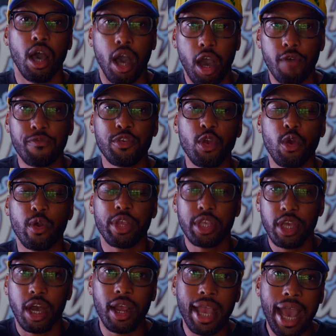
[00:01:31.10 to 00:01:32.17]
of your
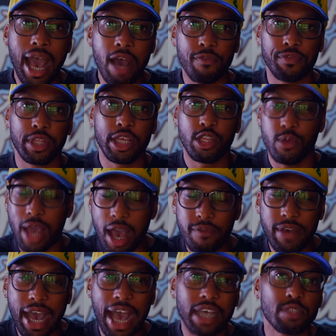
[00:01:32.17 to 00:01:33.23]
young athlete, you have
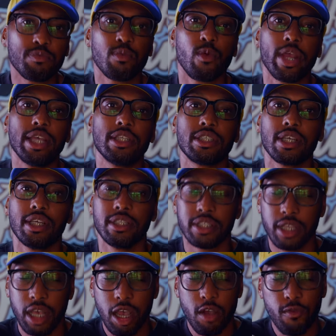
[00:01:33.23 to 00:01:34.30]
aspirations
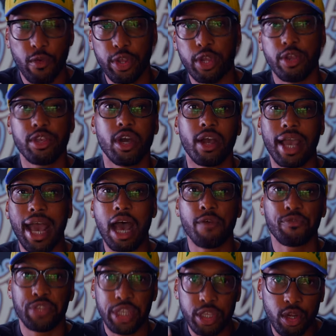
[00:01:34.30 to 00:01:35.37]
for your young
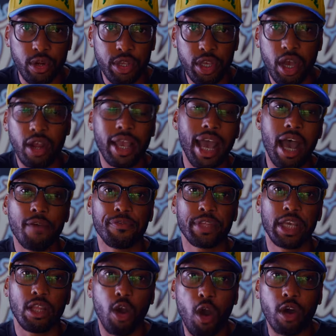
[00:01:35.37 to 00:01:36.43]
athlete, your young
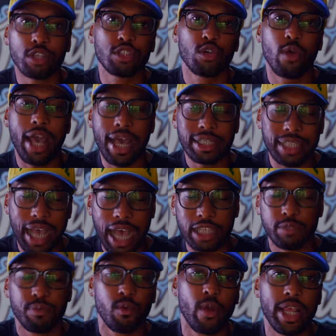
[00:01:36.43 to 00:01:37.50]
athlete also has
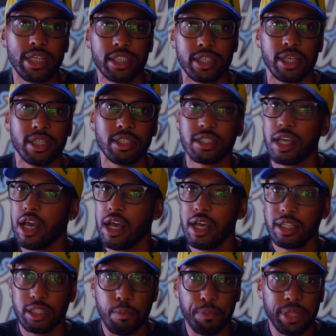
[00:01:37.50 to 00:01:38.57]
aspirations
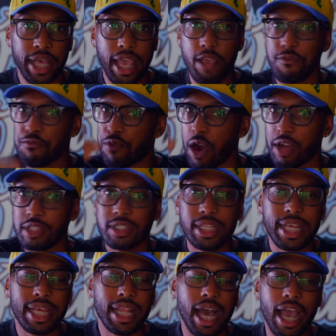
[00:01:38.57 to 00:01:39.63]
to play
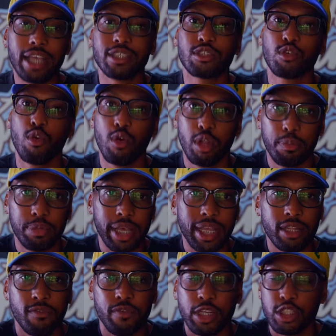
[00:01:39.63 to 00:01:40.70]
varsity in high school, to play
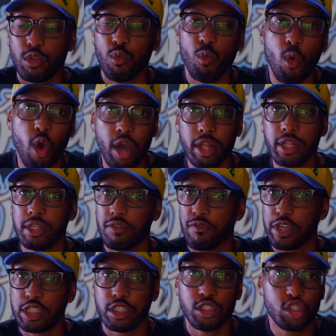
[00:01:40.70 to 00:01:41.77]
Division I,
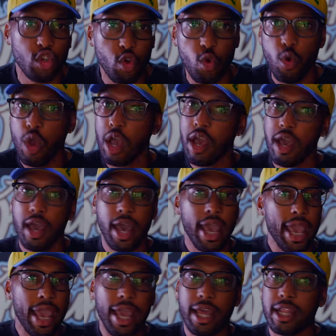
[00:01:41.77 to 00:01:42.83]
Division II,
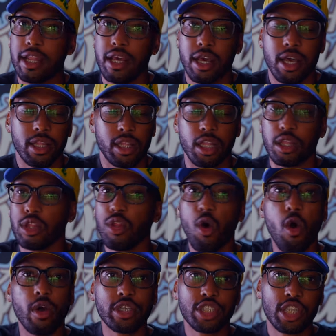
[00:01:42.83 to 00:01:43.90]
and the
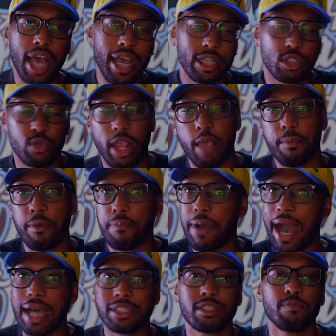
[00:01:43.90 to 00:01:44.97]
long shot dream of
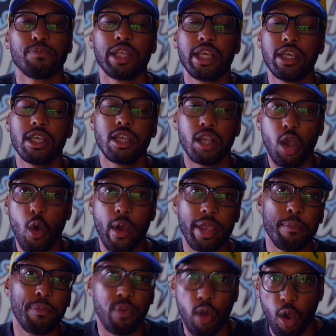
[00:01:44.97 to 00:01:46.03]
possibly going
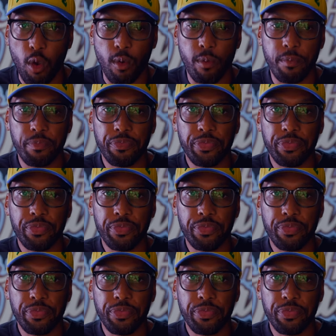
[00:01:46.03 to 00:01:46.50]
pro.